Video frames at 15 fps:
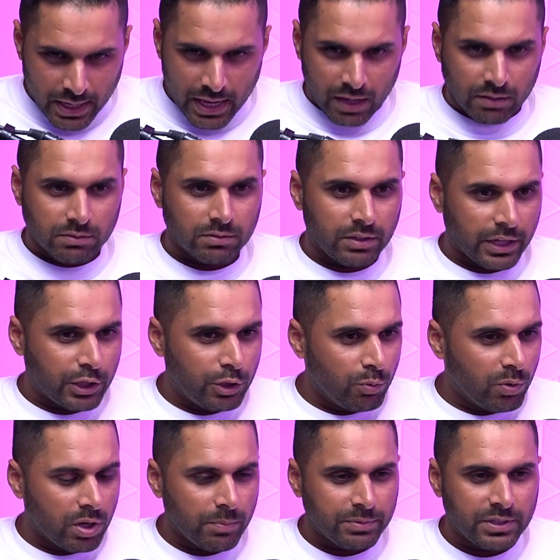Yeah. Like you
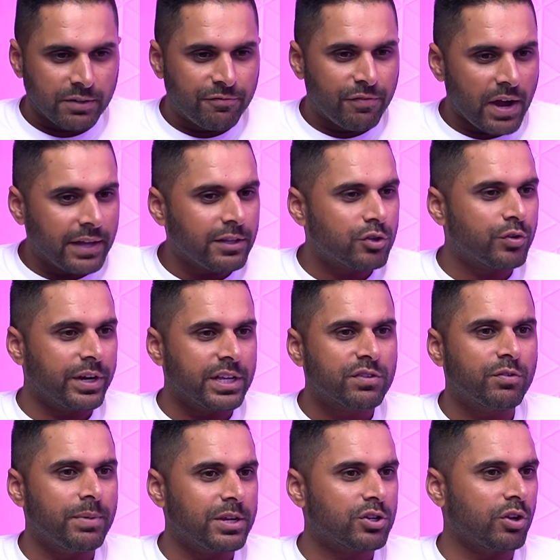want to find the
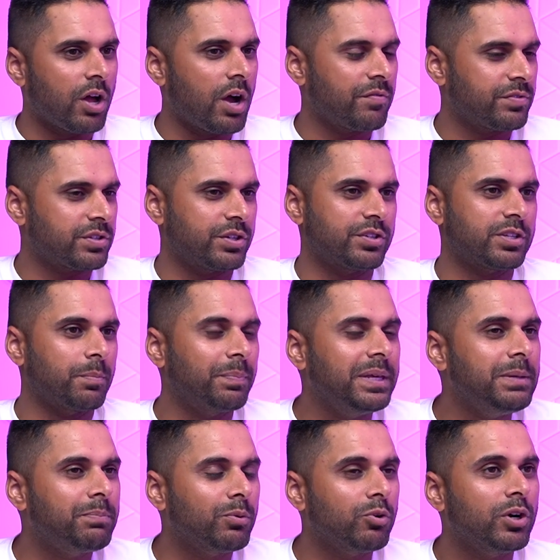transformational officers, the
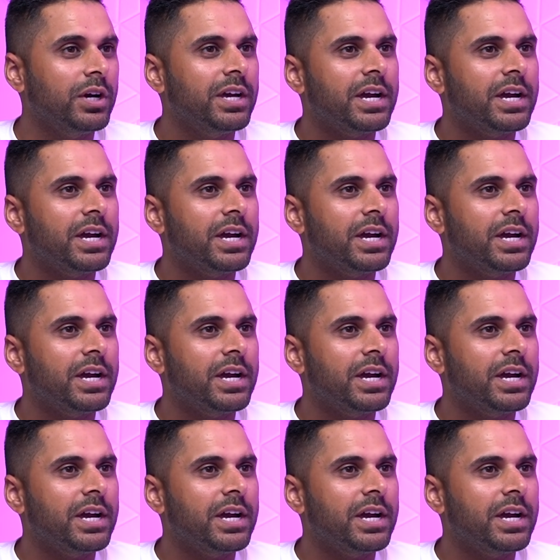people,